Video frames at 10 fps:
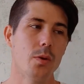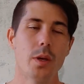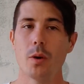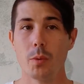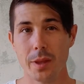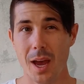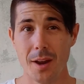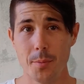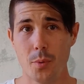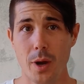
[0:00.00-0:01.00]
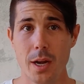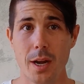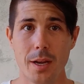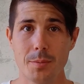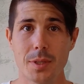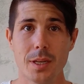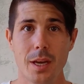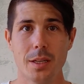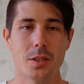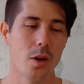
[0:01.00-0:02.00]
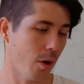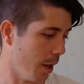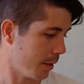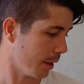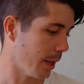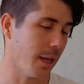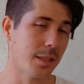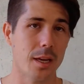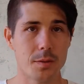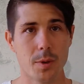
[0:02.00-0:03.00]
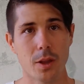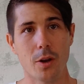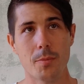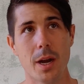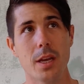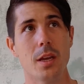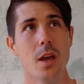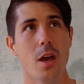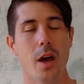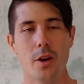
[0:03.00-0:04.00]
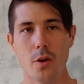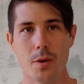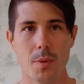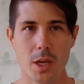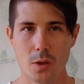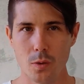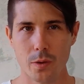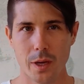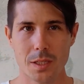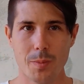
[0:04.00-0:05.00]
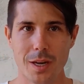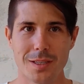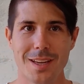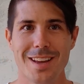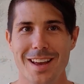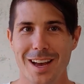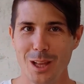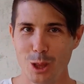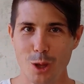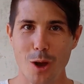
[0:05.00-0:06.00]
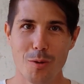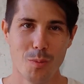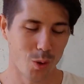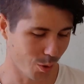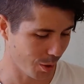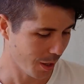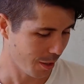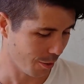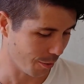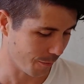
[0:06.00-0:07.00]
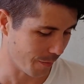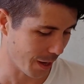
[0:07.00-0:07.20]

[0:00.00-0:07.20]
doing it without brand names. And so I think that saves me a lot of money. I know in my youth I spent a lot more on